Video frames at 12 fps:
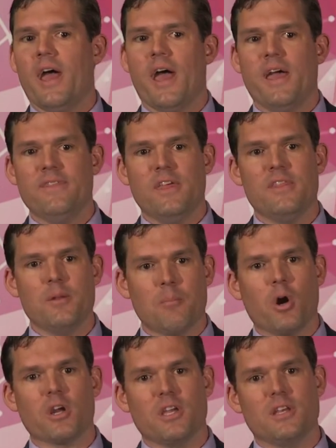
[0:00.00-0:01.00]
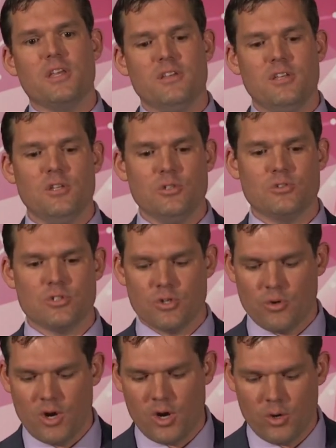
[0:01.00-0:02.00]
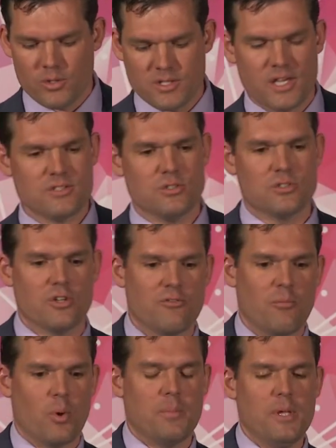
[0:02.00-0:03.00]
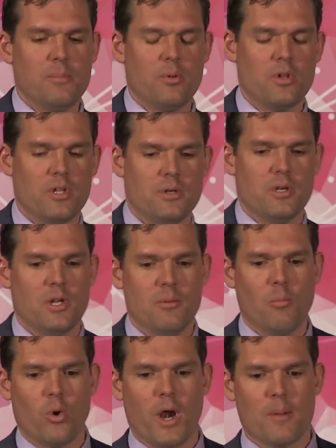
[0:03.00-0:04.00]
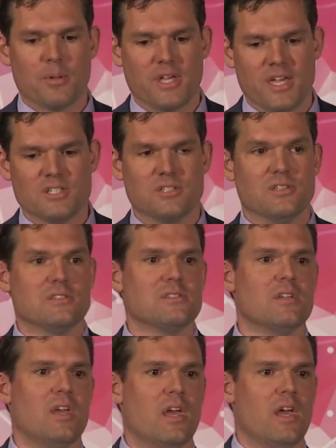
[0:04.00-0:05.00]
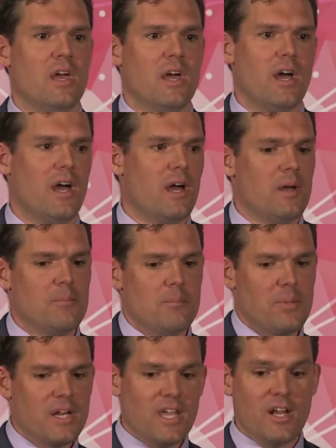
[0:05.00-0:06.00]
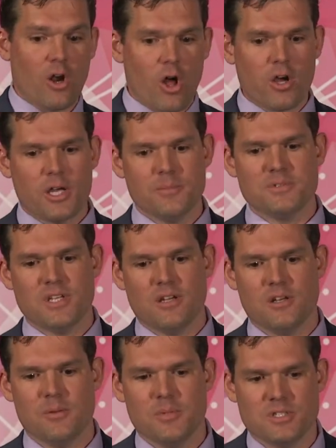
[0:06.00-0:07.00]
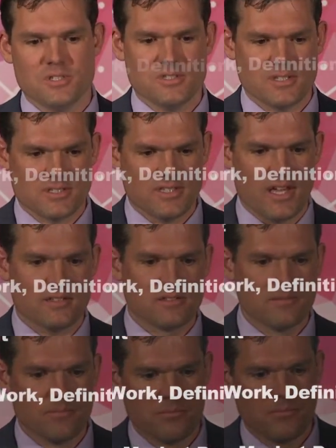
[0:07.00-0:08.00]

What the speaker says: and then the market continues to grow as you serve more people and more applications. But again, it all comes down to the mission success.